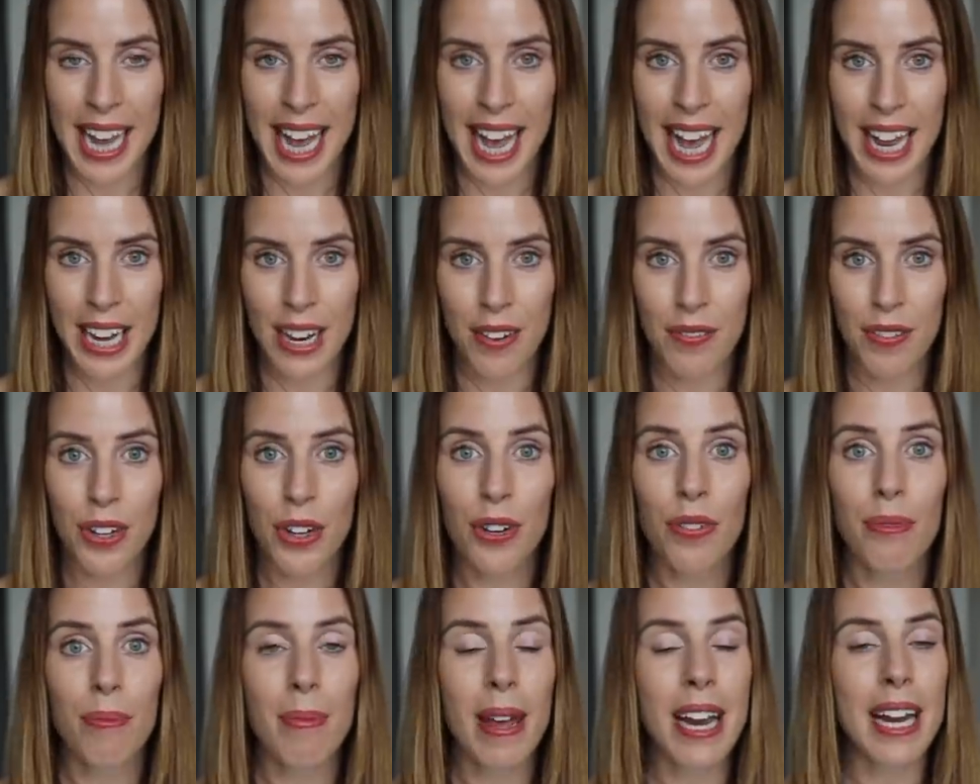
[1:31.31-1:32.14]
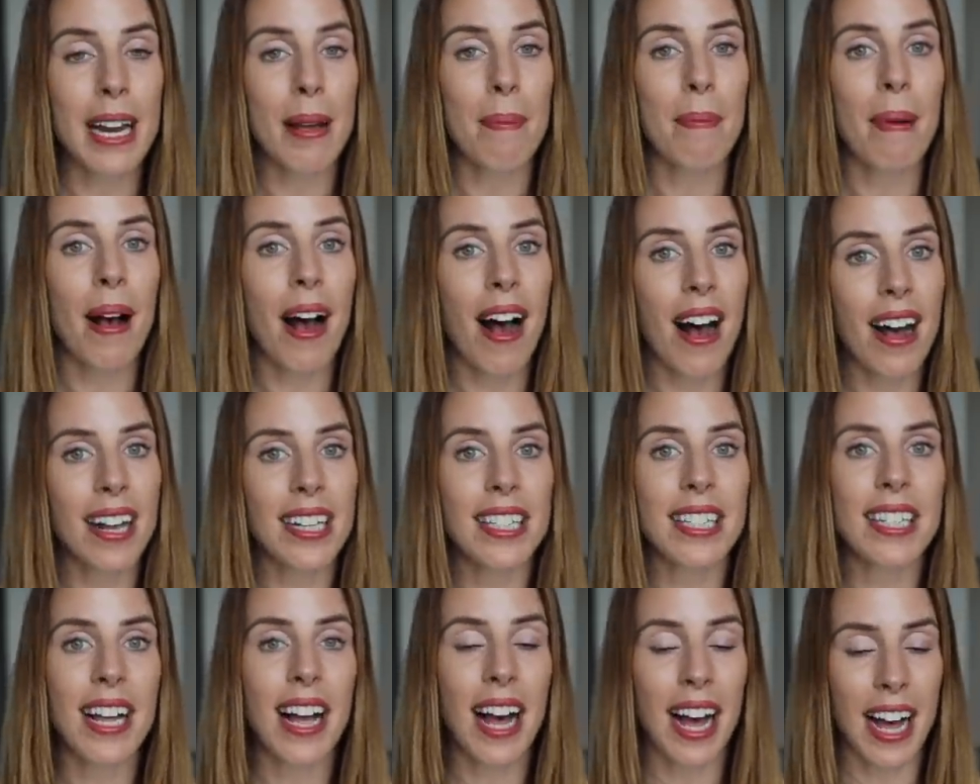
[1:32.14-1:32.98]
And if you've made it
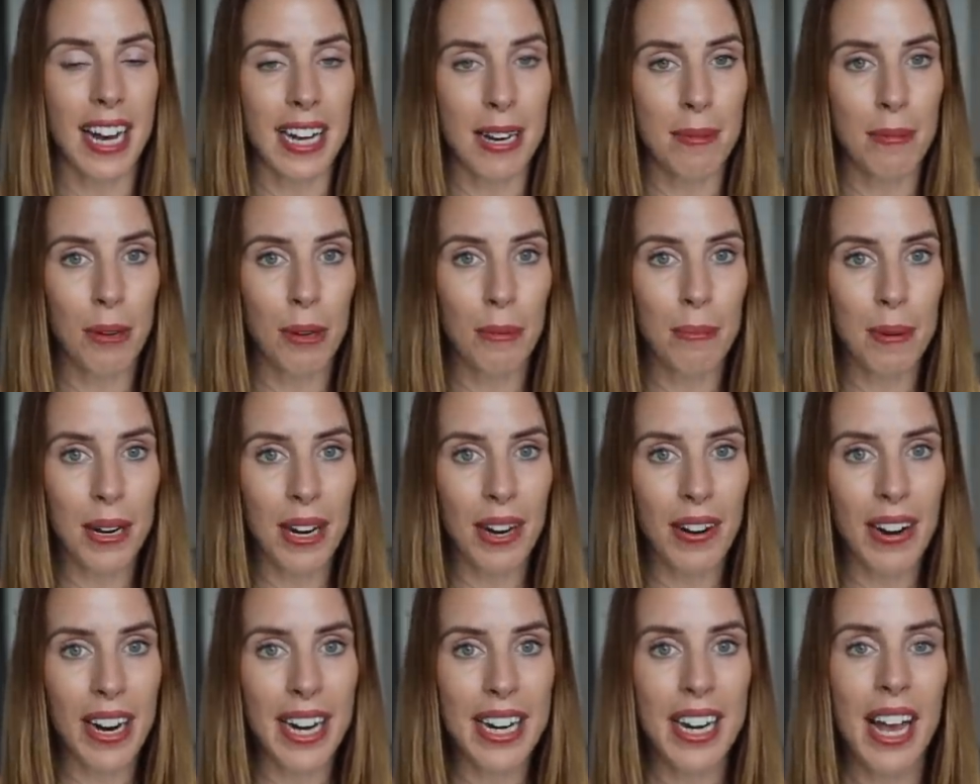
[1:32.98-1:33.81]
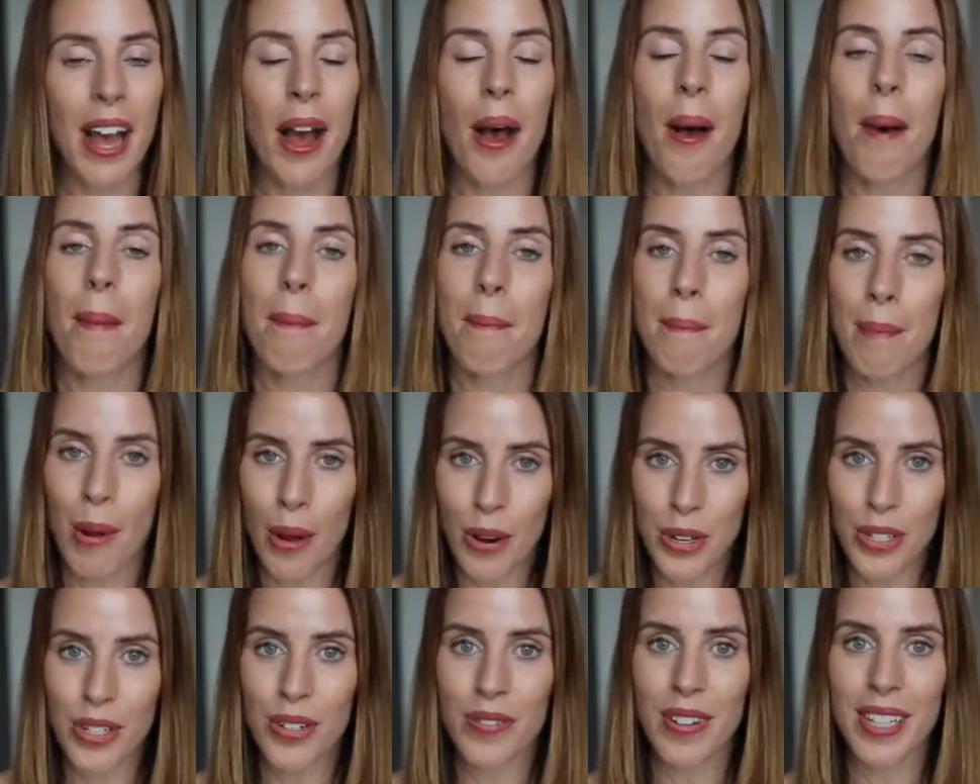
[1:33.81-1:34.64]
past the honeymoon period,
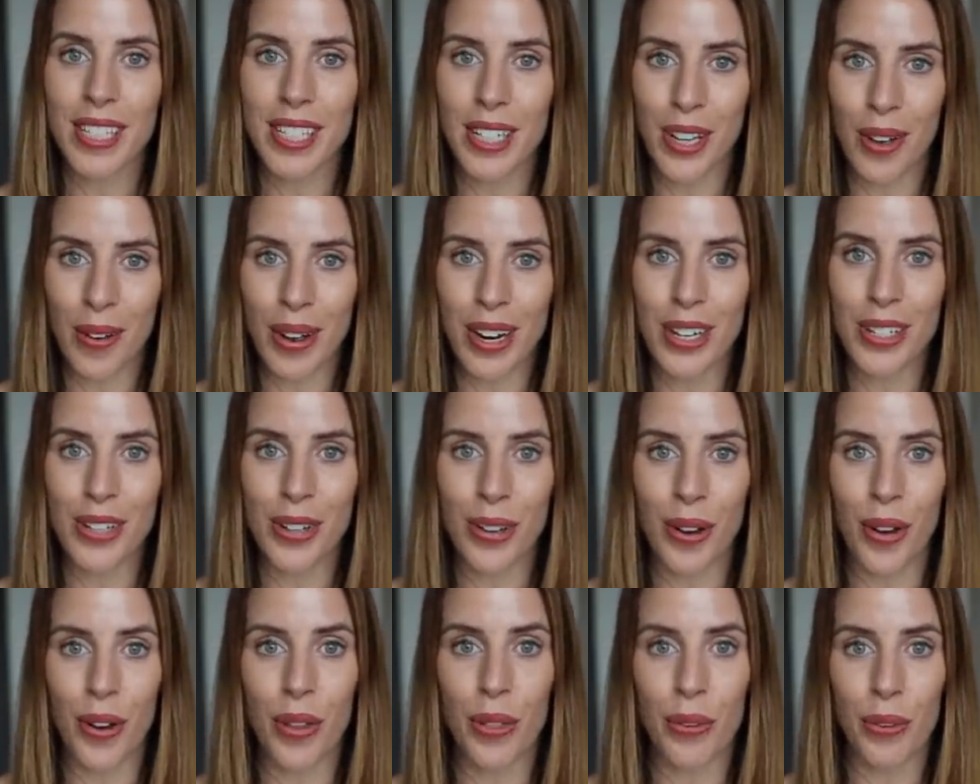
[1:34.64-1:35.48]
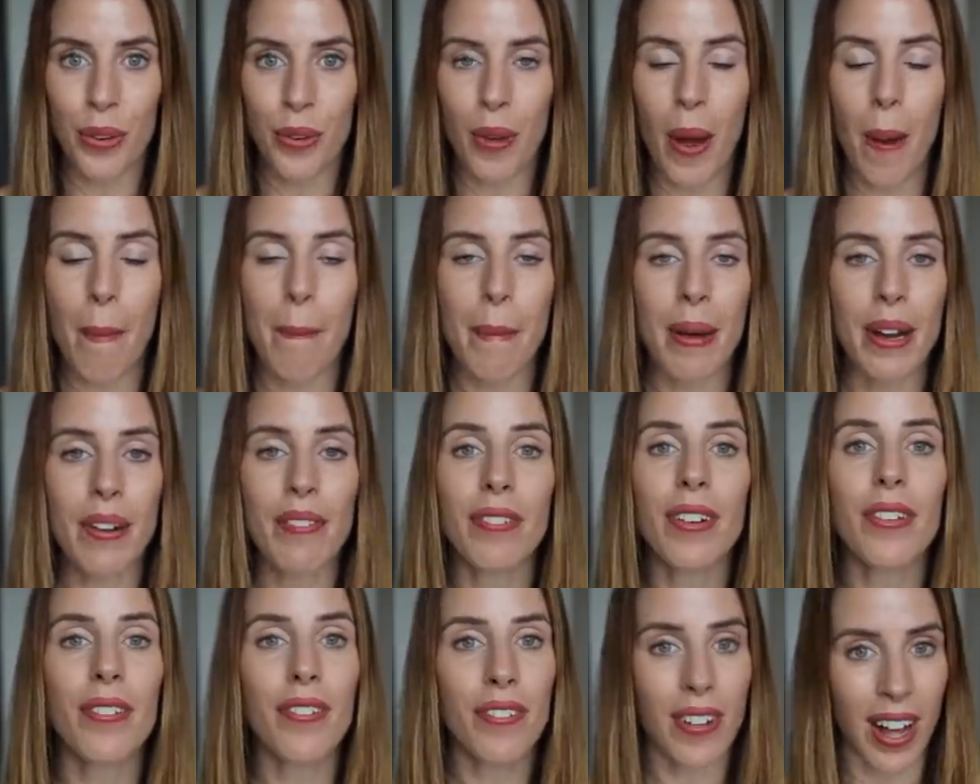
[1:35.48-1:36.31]
most of us are going to go through a bit of
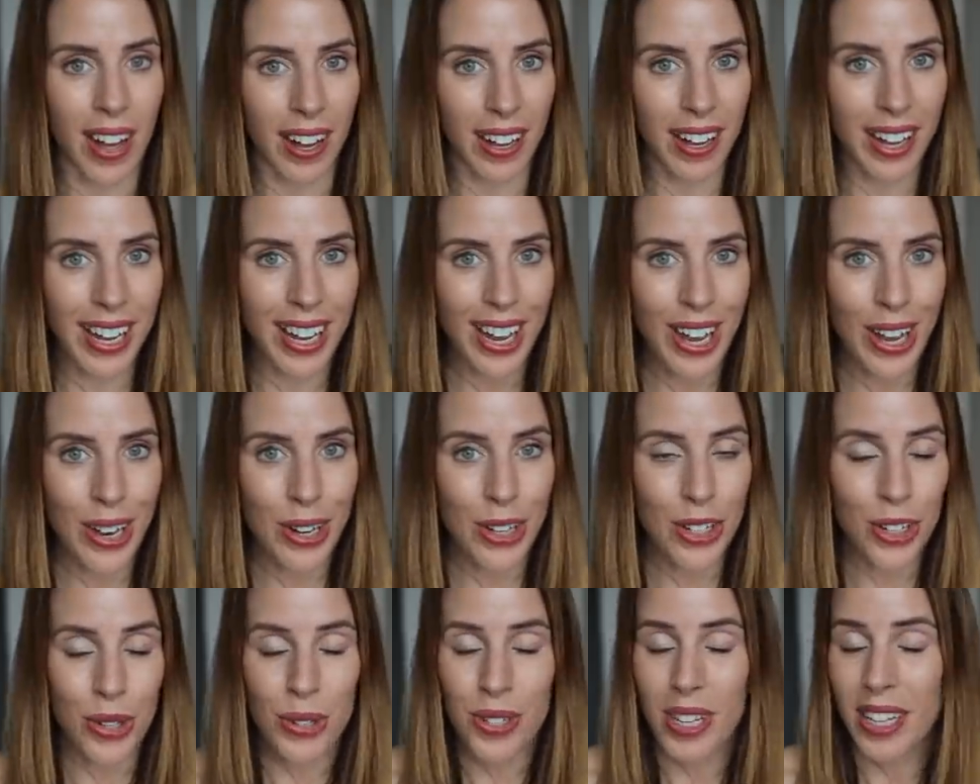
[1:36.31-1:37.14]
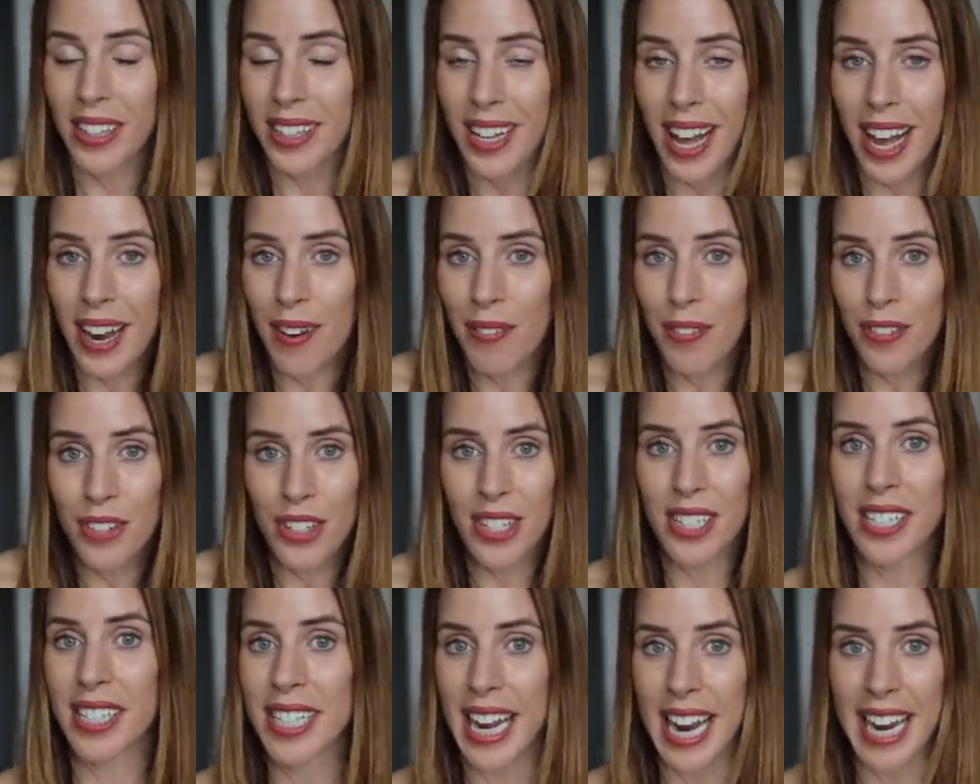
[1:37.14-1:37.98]
a funk due to life
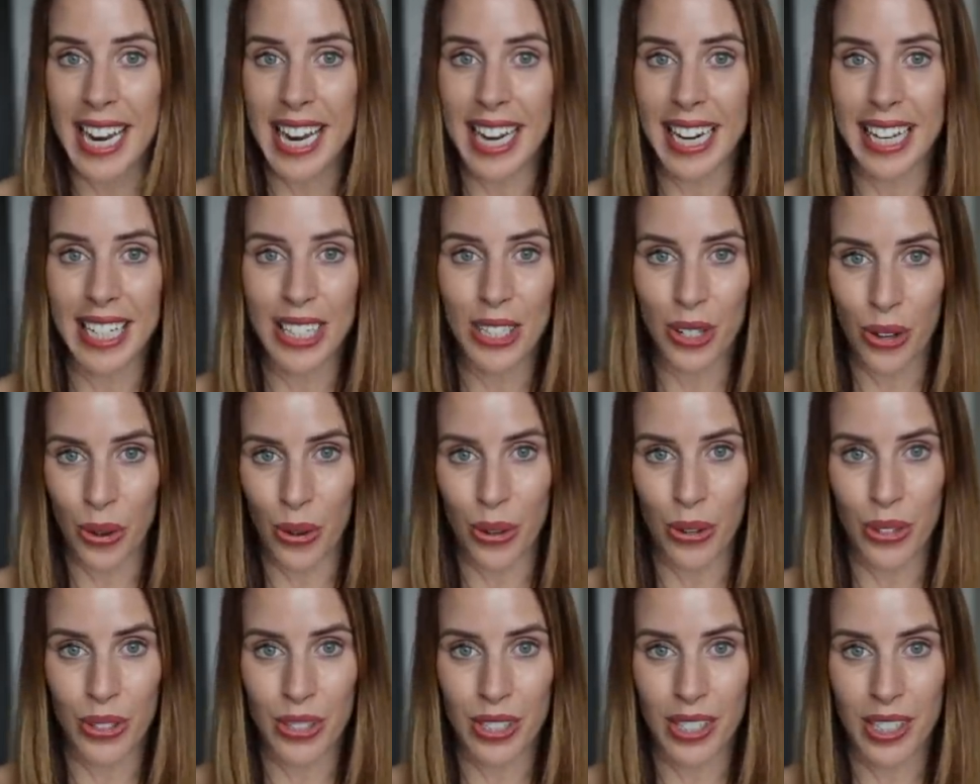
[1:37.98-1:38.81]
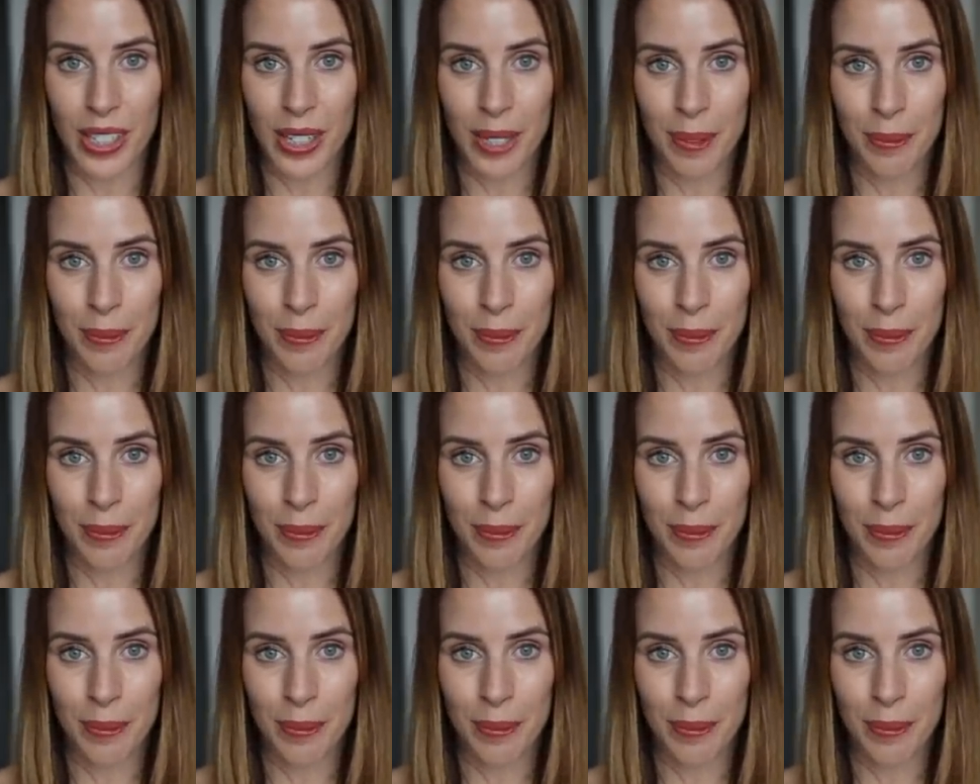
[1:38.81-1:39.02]
just taking its course.